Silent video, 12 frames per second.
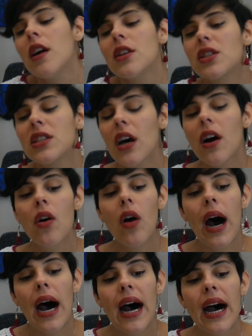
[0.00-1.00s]

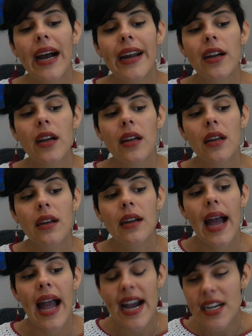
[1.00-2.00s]
So I
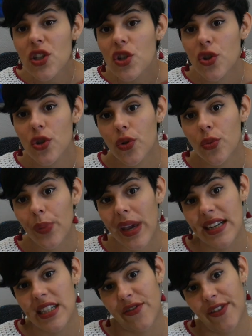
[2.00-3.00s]
had to
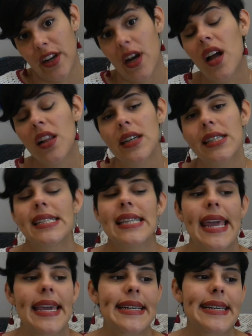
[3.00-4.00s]
pick different
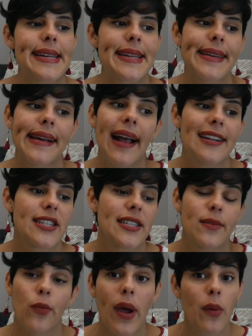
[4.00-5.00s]
colors, and I
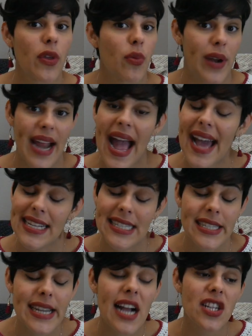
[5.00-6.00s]
just went with what I had in
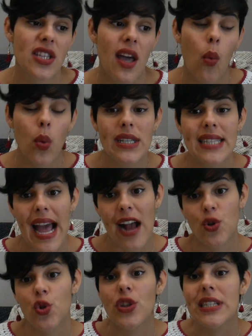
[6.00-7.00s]
stash that was
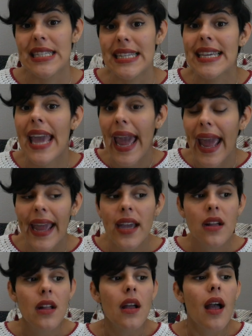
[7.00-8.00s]
actually
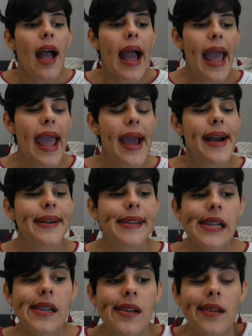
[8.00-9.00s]
DK,
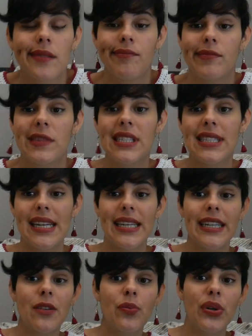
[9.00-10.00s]
and this
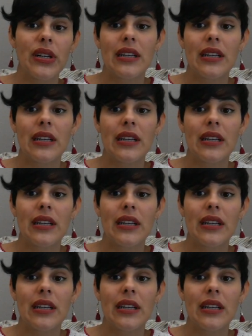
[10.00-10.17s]
ended up